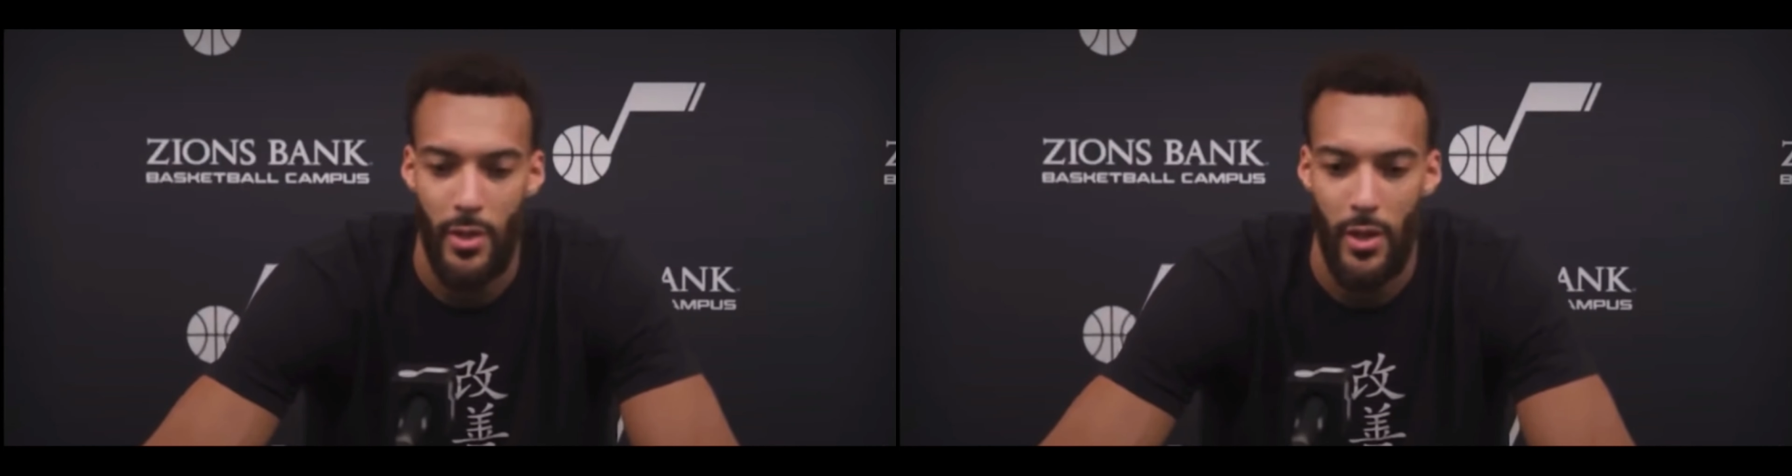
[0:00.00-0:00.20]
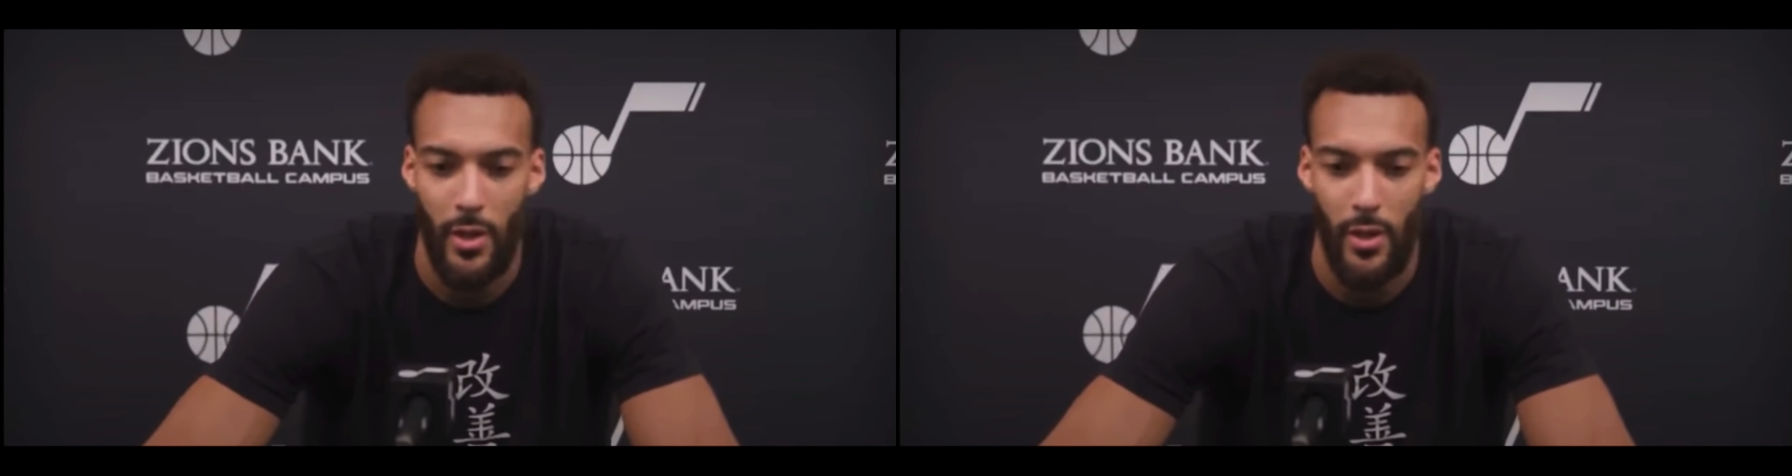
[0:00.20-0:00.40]

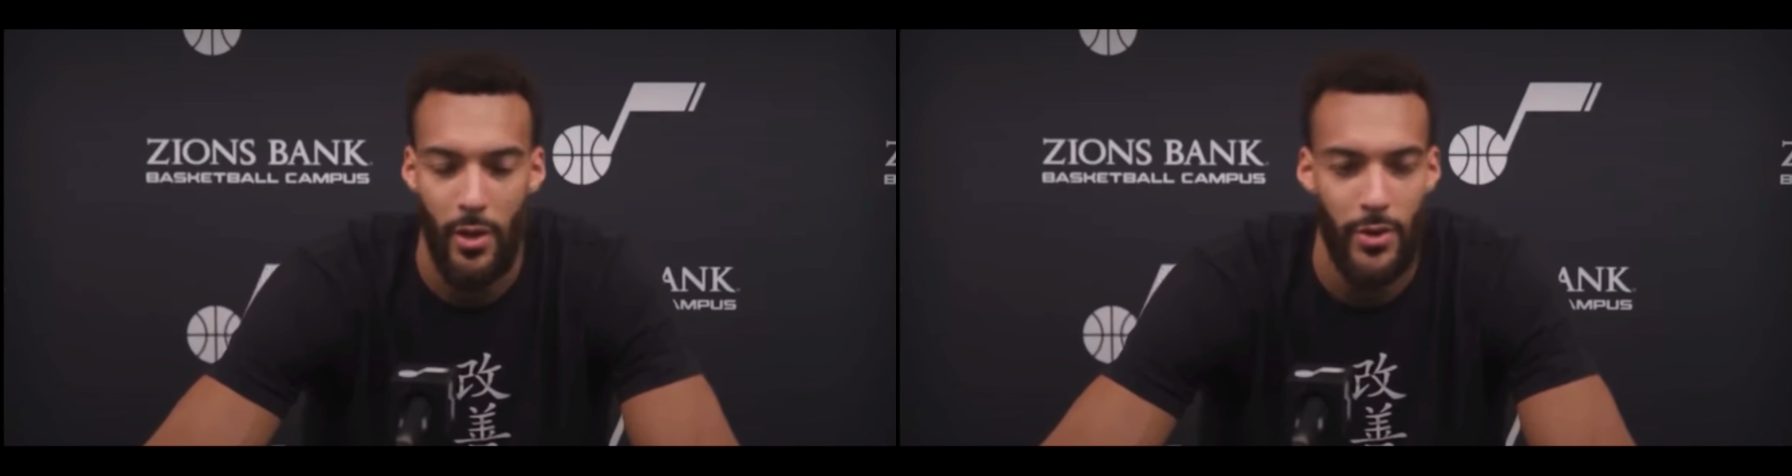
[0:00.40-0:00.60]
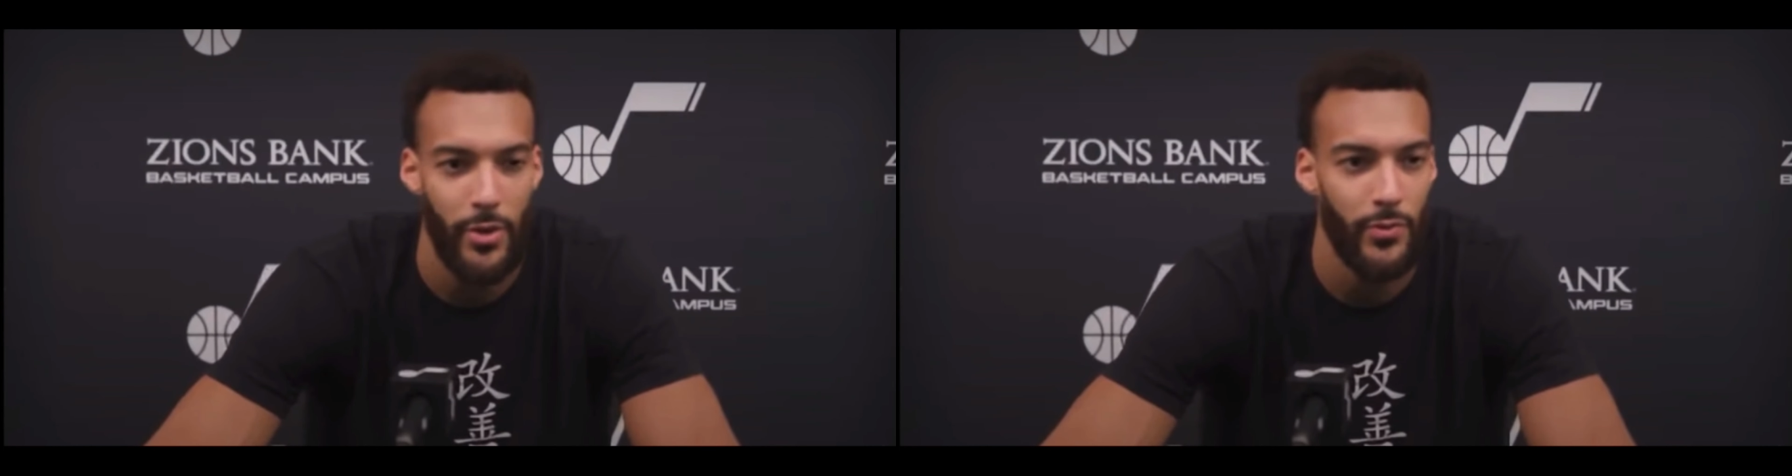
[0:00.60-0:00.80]

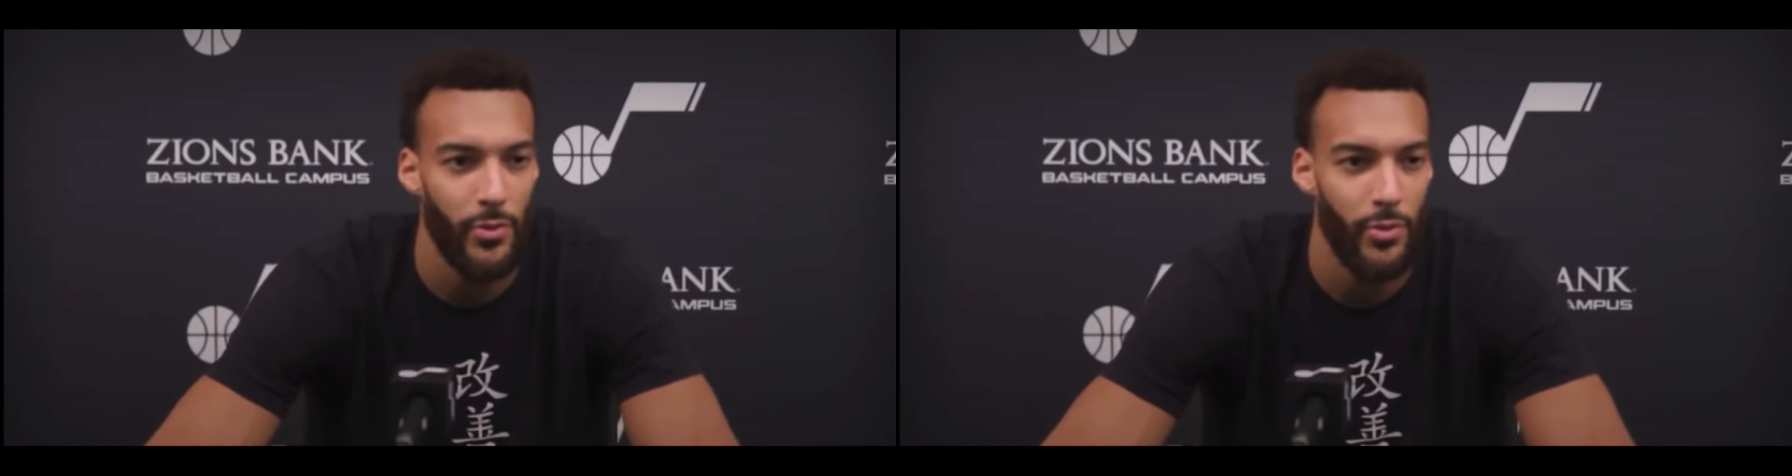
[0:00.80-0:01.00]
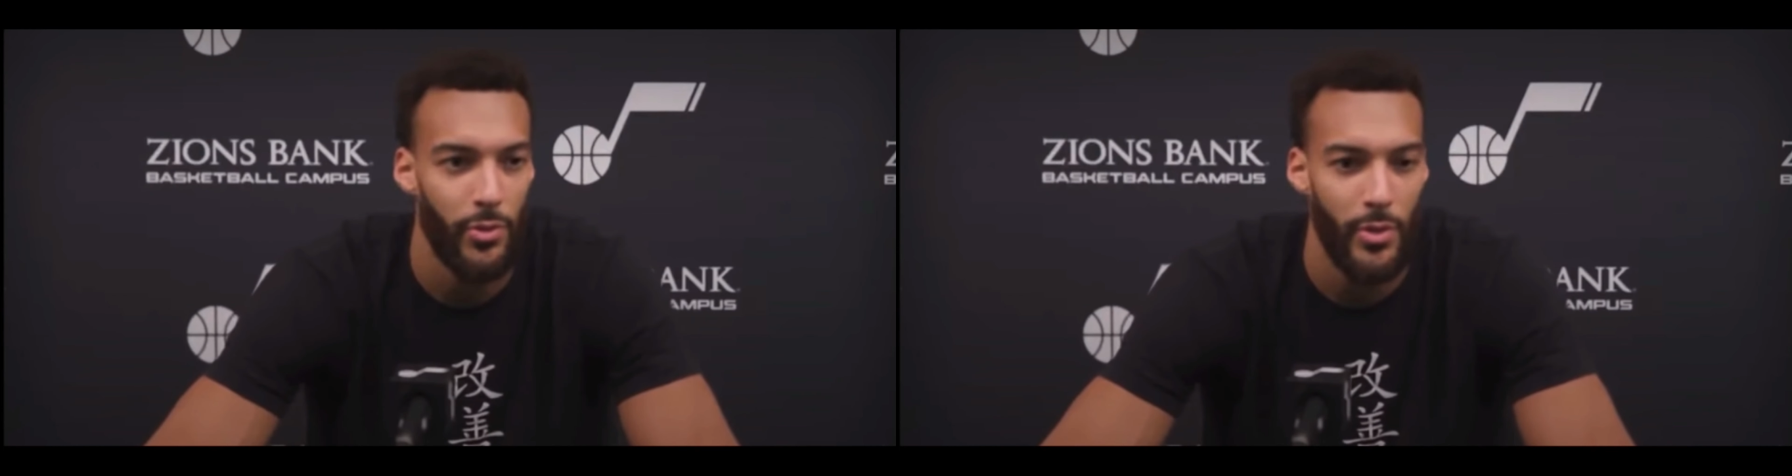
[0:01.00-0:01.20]
on and off the
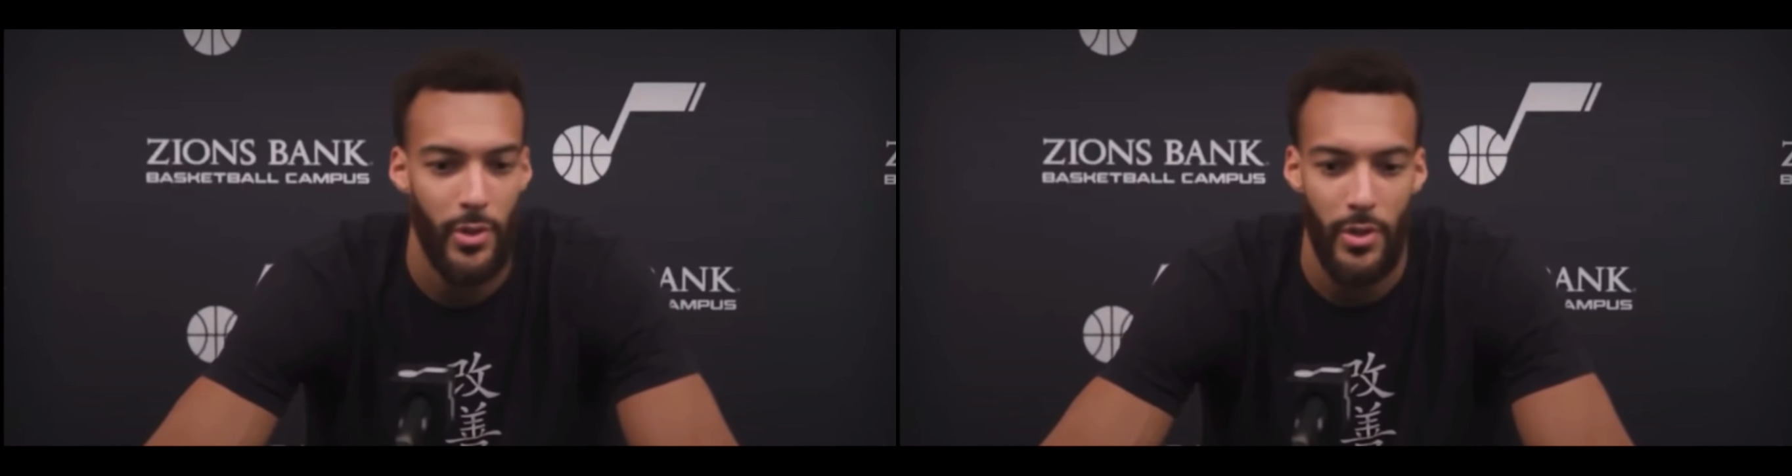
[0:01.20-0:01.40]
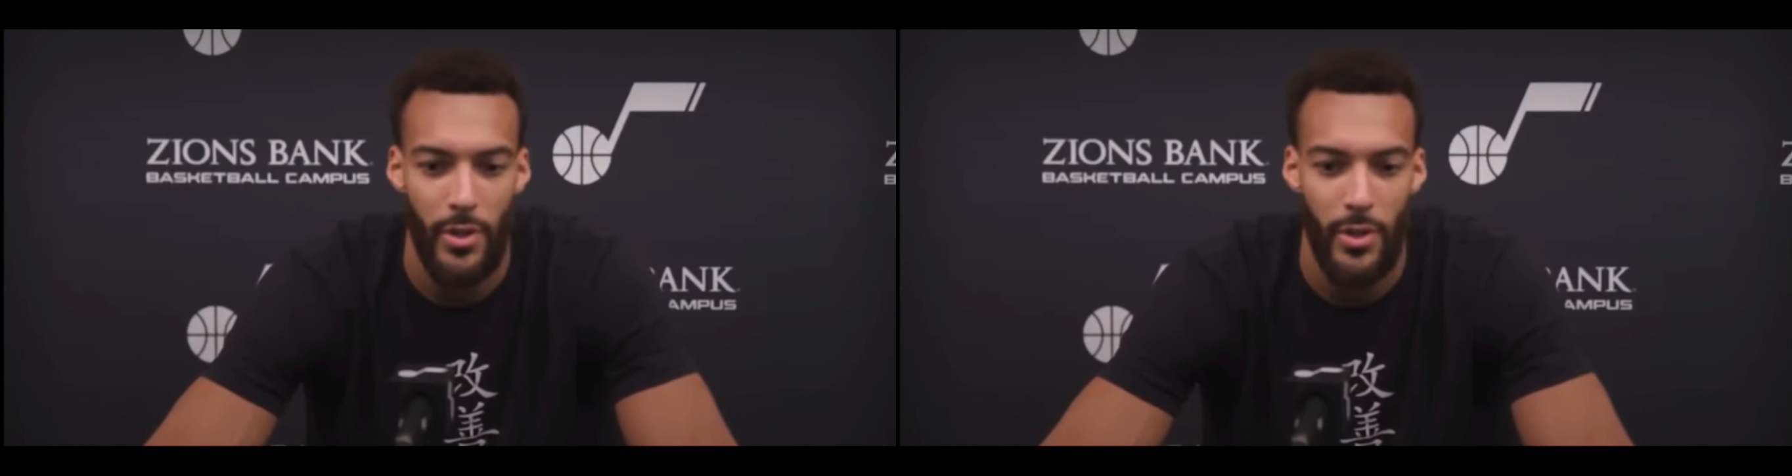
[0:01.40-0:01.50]
court,